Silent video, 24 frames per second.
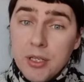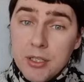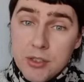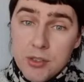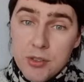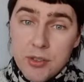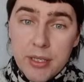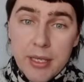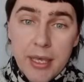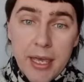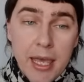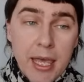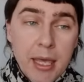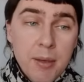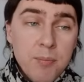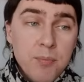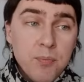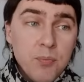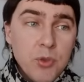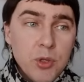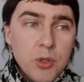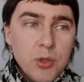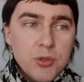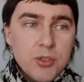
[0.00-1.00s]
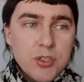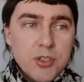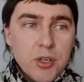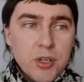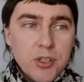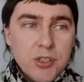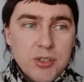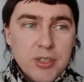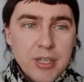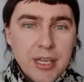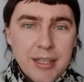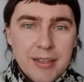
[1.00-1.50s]
into the game, you
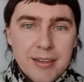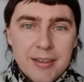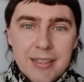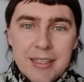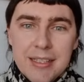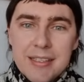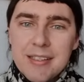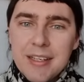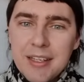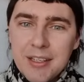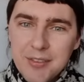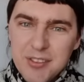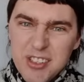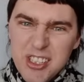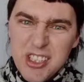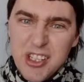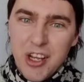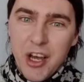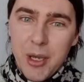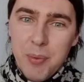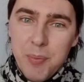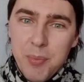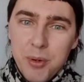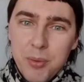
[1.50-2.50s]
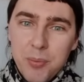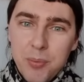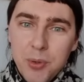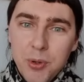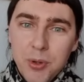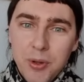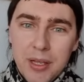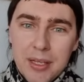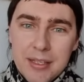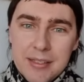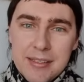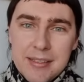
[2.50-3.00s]
start to get these kind of sniper
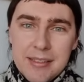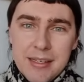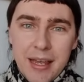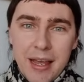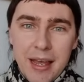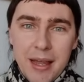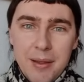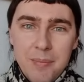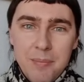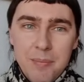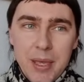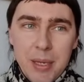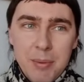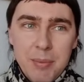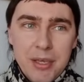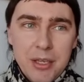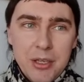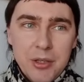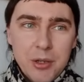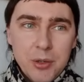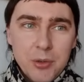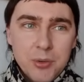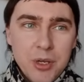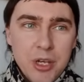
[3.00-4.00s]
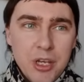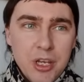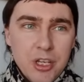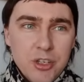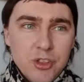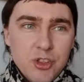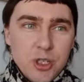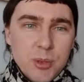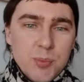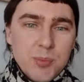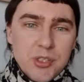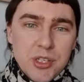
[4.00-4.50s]
bullets and maybe,
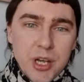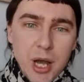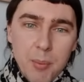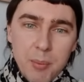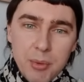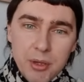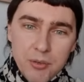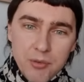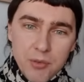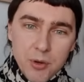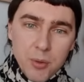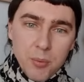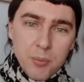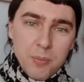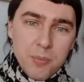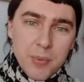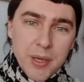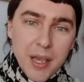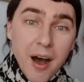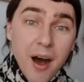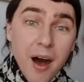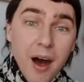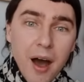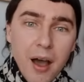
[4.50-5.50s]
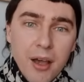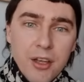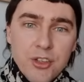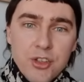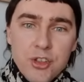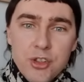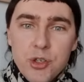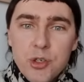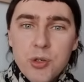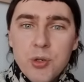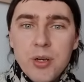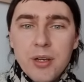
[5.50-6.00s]
ships coming from
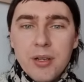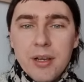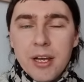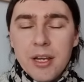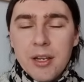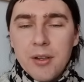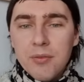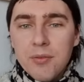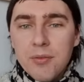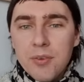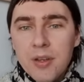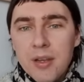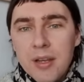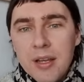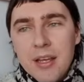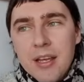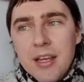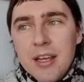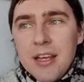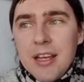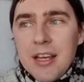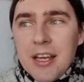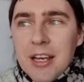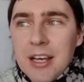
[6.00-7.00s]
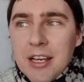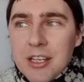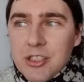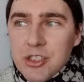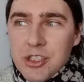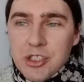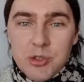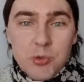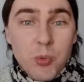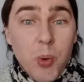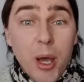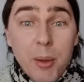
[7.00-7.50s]
behind you and kind of
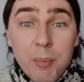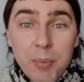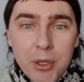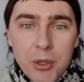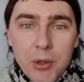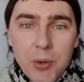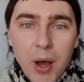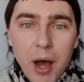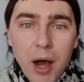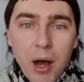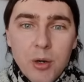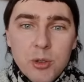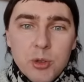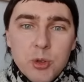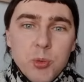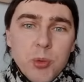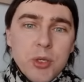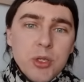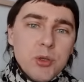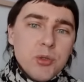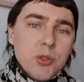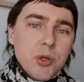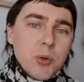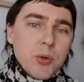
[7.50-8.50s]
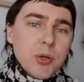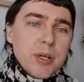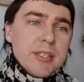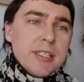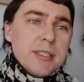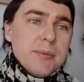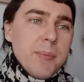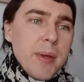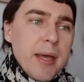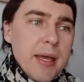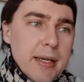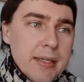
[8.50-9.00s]
just wiping you out when you don't
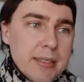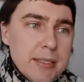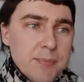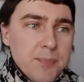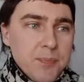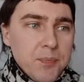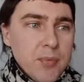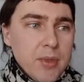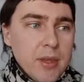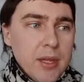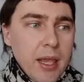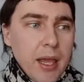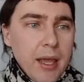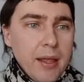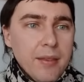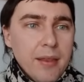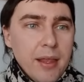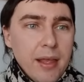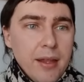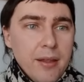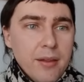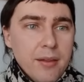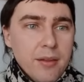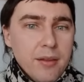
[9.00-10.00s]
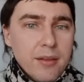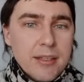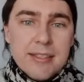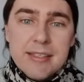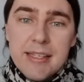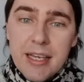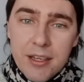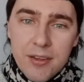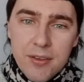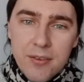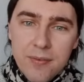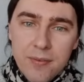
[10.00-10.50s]
expect. And then the
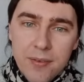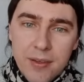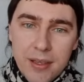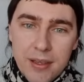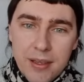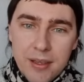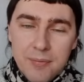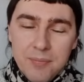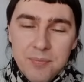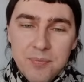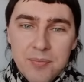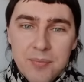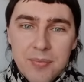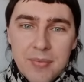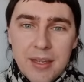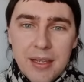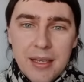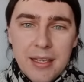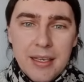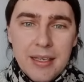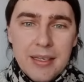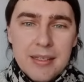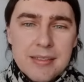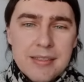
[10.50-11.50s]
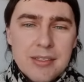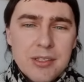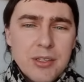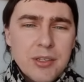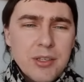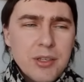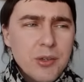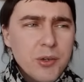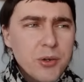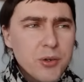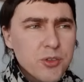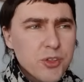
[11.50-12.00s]
second thing is
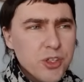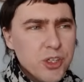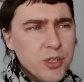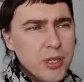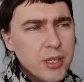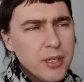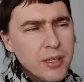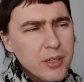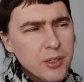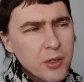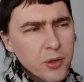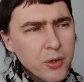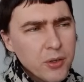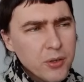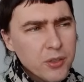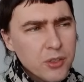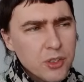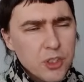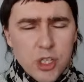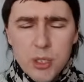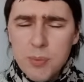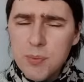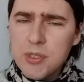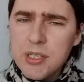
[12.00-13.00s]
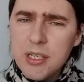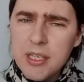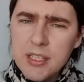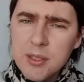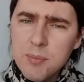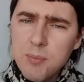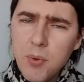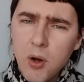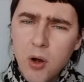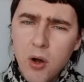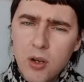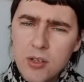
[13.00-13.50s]
your ship's
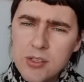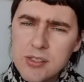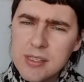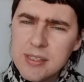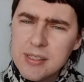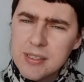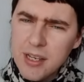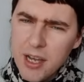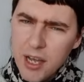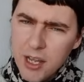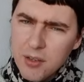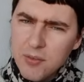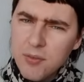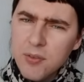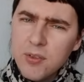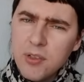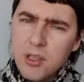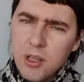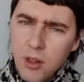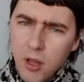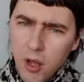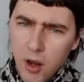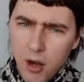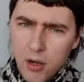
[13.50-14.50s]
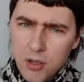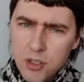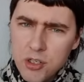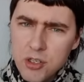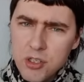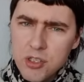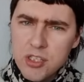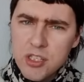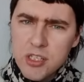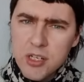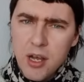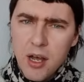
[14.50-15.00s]
hitbox is kind of on the
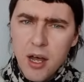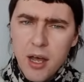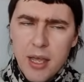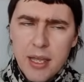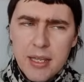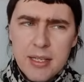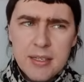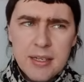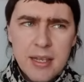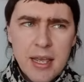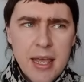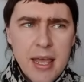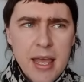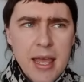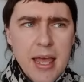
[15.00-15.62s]
larger side.